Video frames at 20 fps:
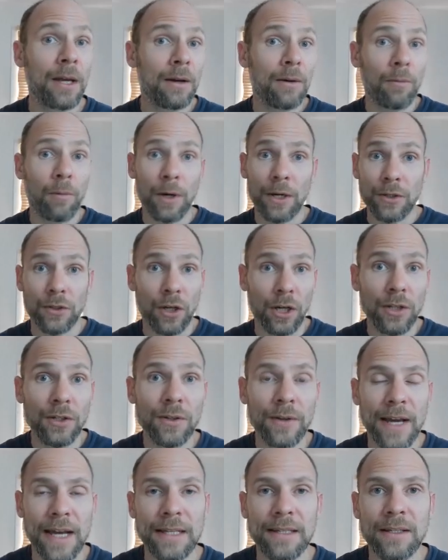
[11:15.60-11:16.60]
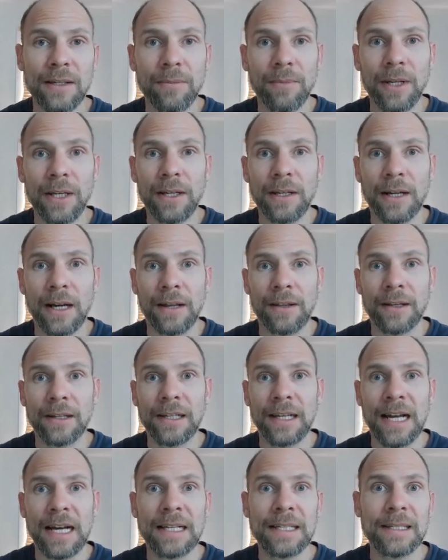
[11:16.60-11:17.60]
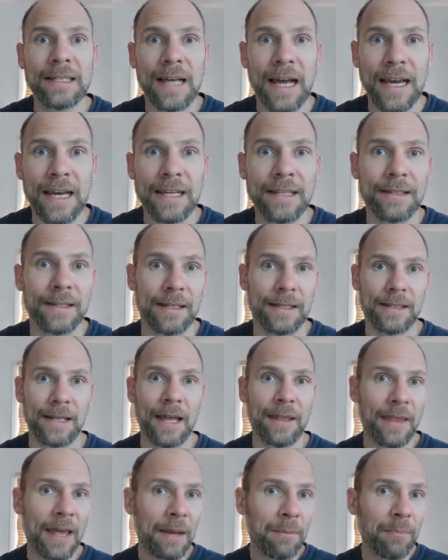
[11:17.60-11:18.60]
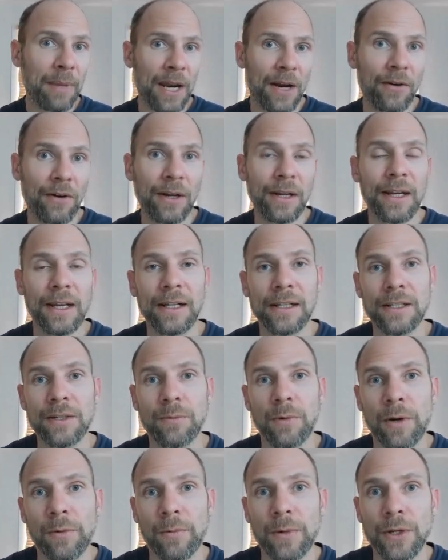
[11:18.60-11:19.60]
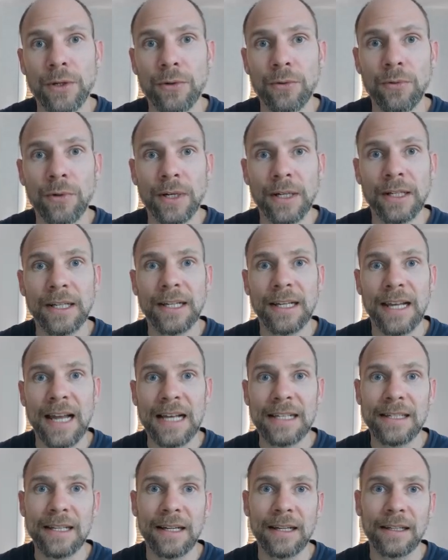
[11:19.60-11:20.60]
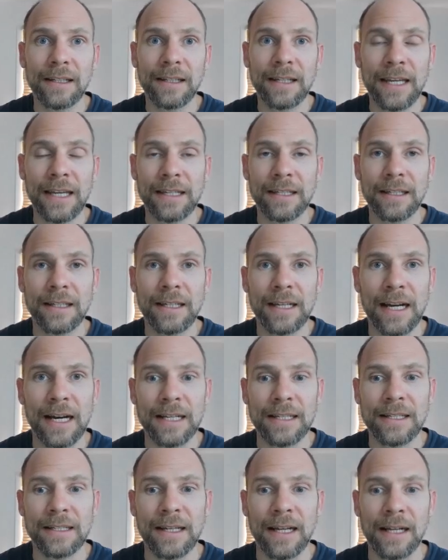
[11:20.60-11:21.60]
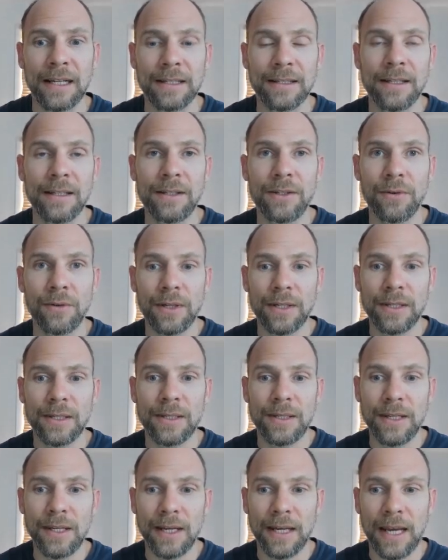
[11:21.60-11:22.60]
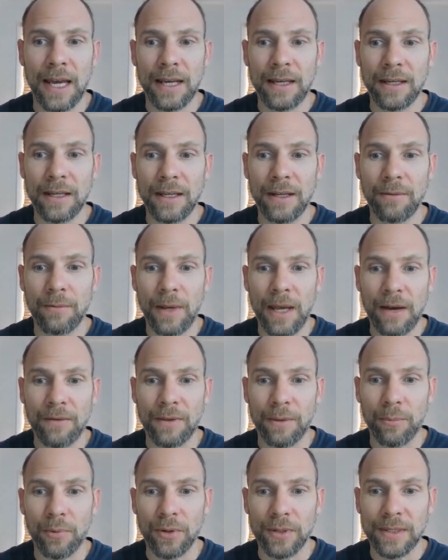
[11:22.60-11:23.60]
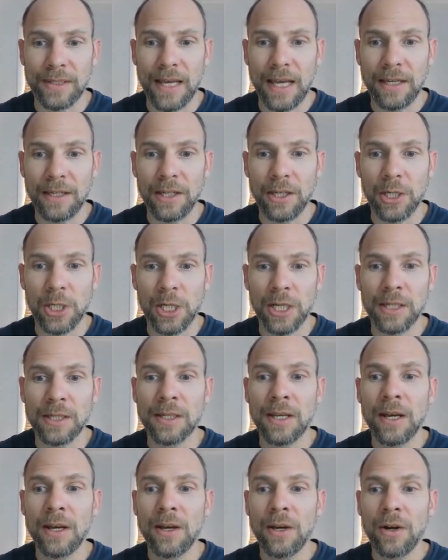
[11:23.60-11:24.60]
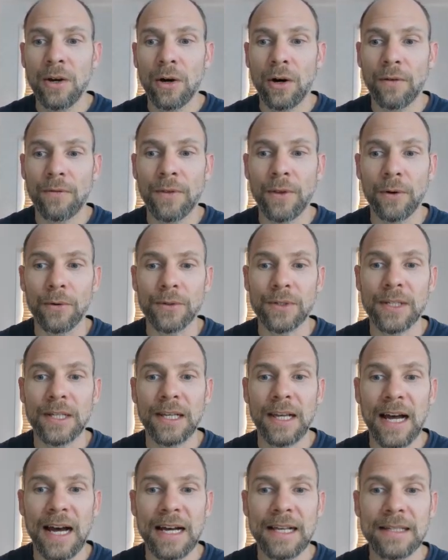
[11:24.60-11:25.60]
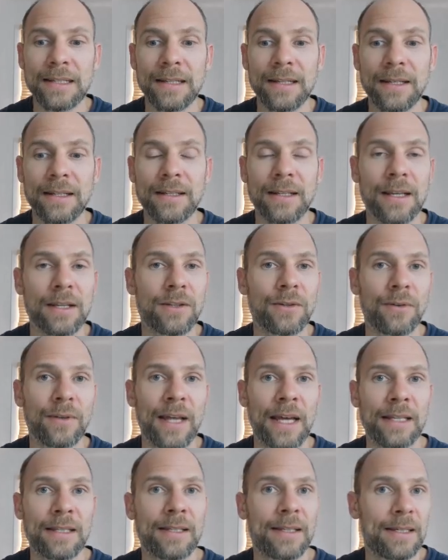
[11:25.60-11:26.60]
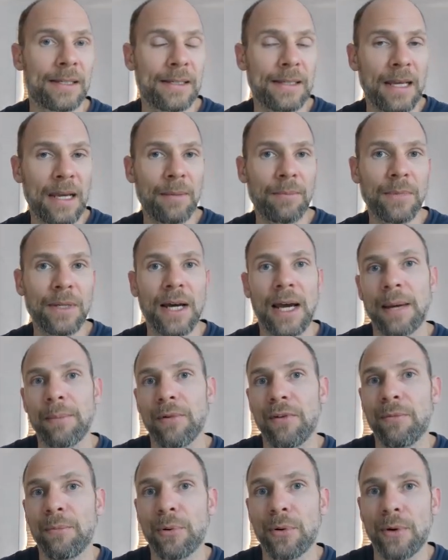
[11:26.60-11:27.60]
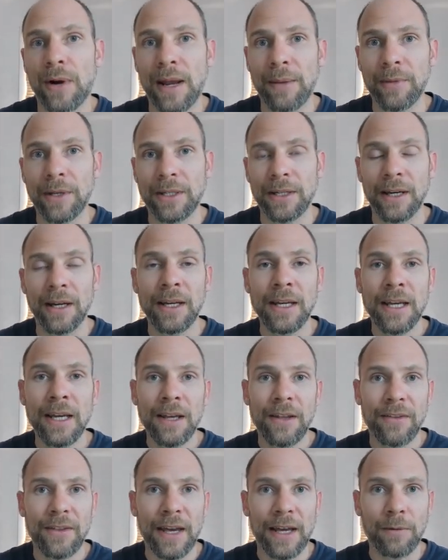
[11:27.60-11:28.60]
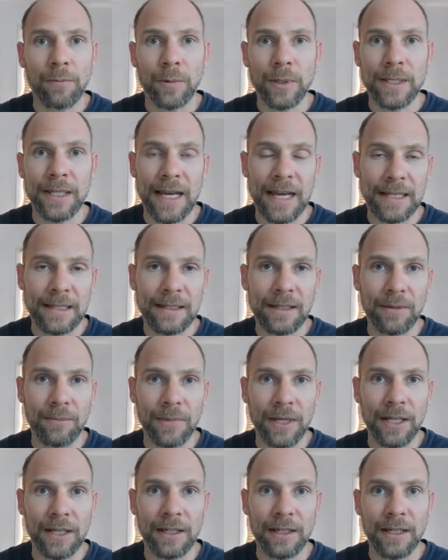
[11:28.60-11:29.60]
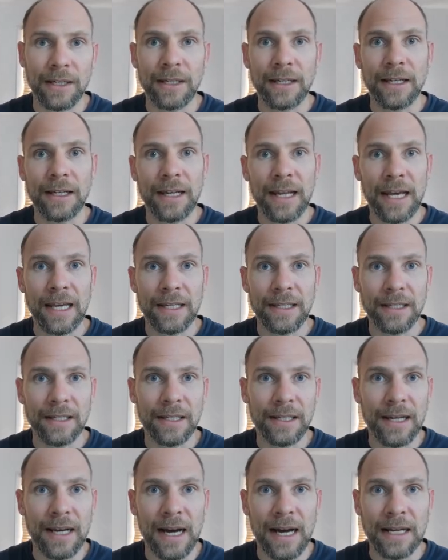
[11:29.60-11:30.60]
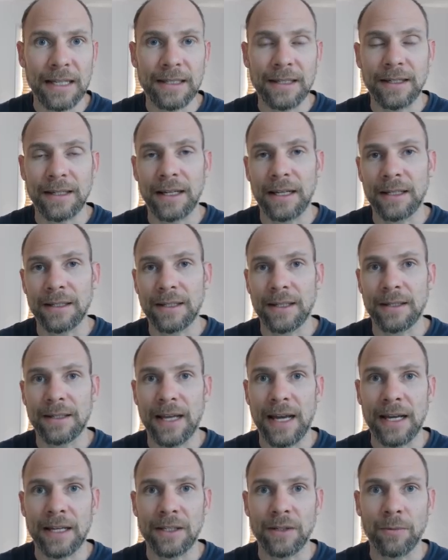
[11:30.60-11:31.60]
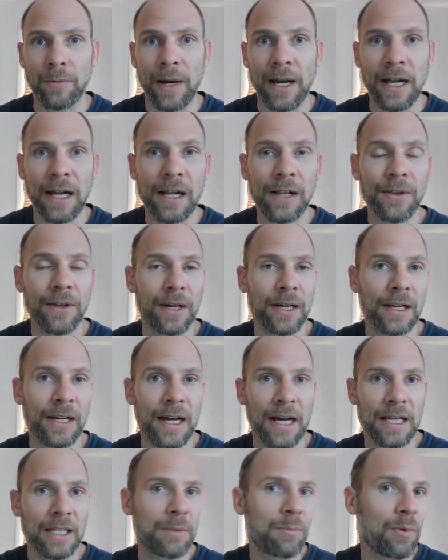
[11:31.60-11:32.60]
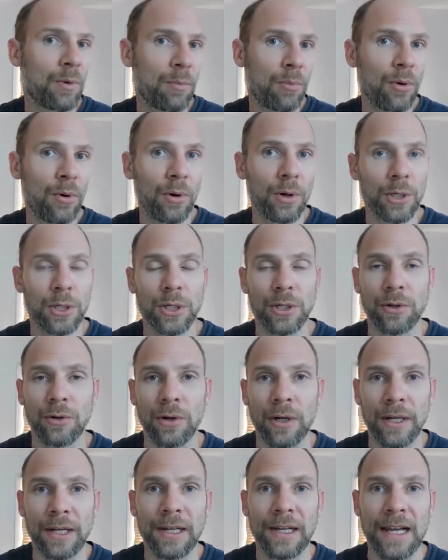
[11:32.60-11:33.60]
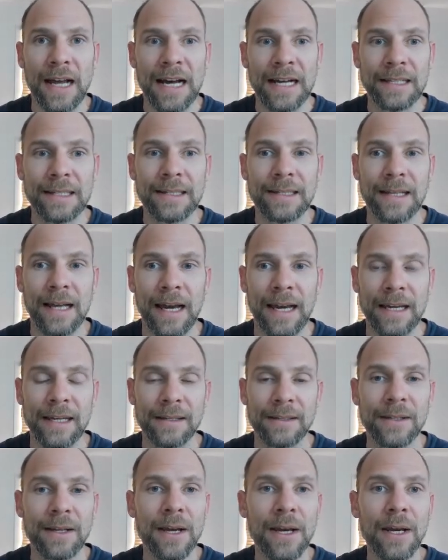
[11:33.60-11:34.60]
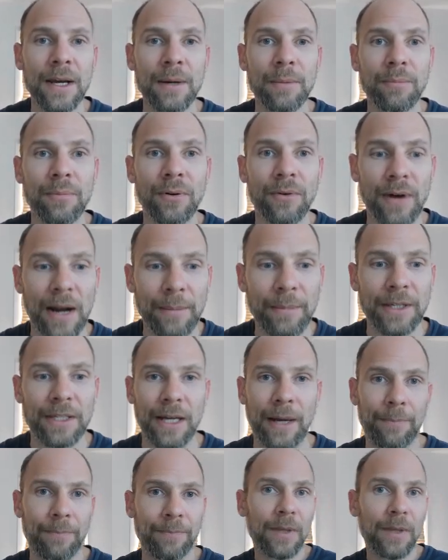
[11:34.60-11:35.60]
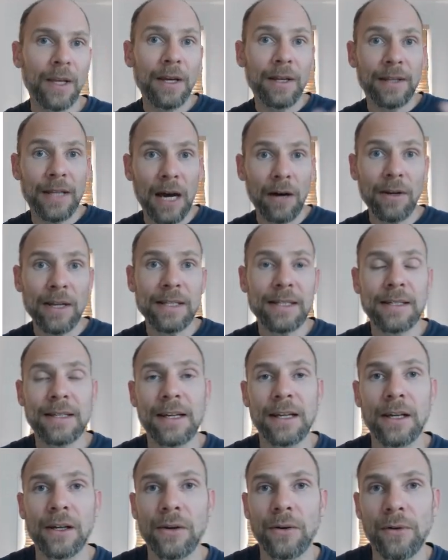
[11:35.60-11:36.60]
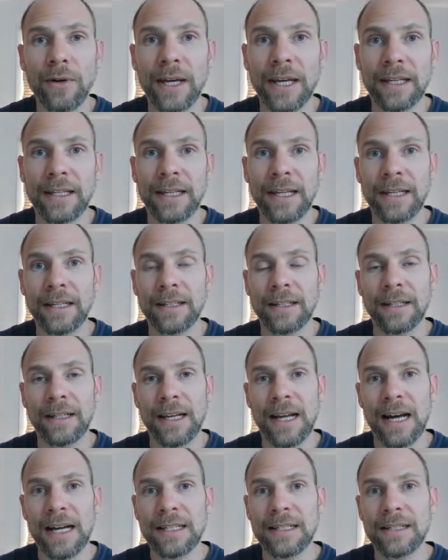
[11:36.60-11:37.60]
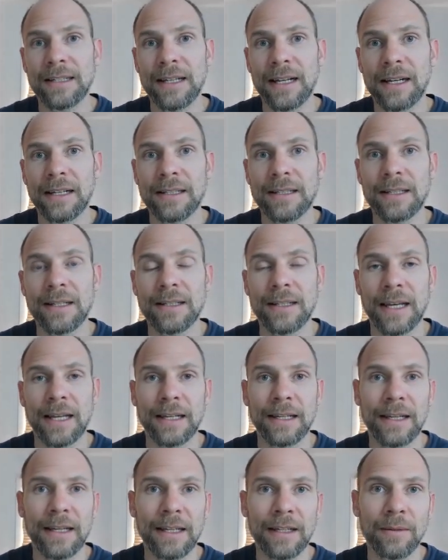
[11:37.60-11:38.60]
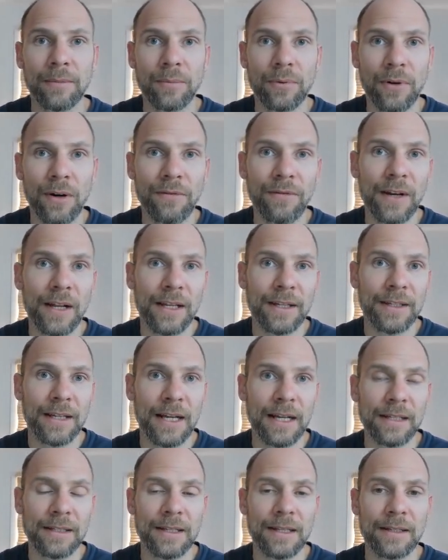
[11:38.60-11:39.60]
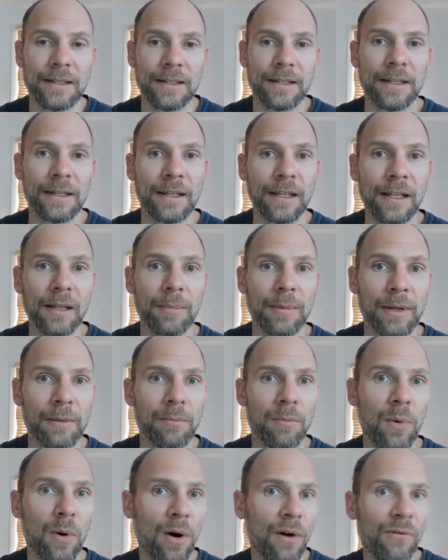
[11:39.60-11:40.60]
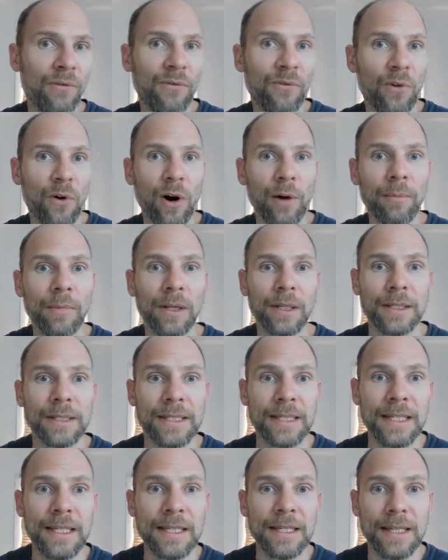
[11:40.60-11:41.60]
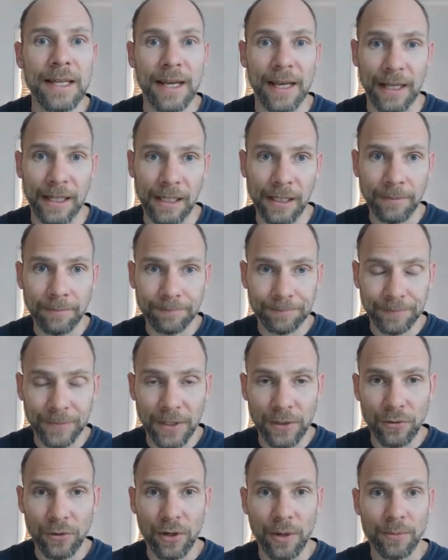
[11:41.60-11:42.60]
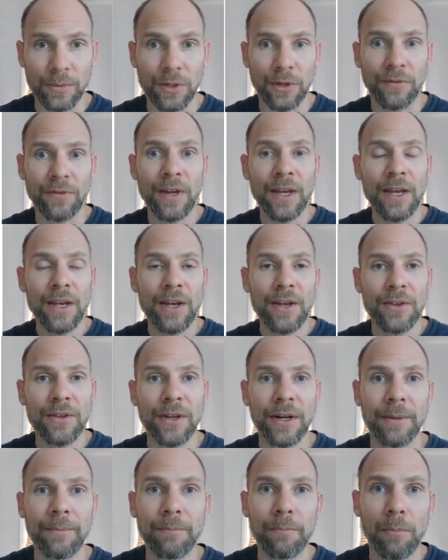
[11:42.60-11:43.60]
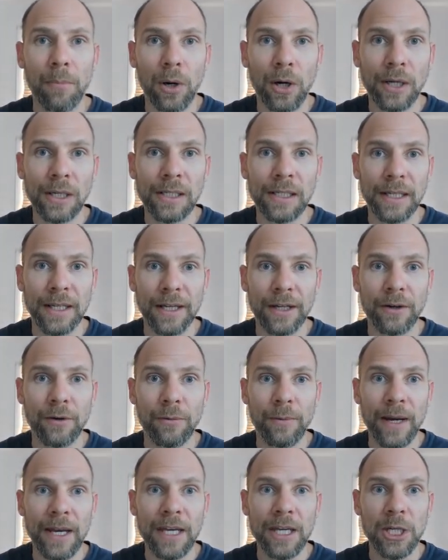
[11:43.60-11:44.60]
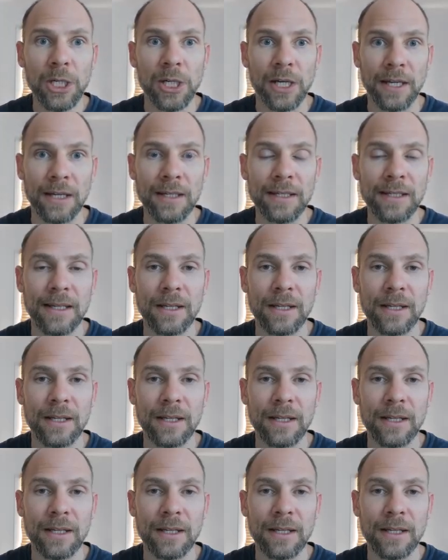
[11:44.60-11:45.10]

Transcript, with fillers: What is also estimated are the class sizes, and that parallels what we do in classical latent class analysis. You can see again here we have the percentages of those classes, and so that's the same type of parameter that was estimated in a latent class analysis as well, the class proportion or class size parameter. Now let's take a look at latent class analysis and latent profile analysis in a little bit more formal detail in terms of the model equations.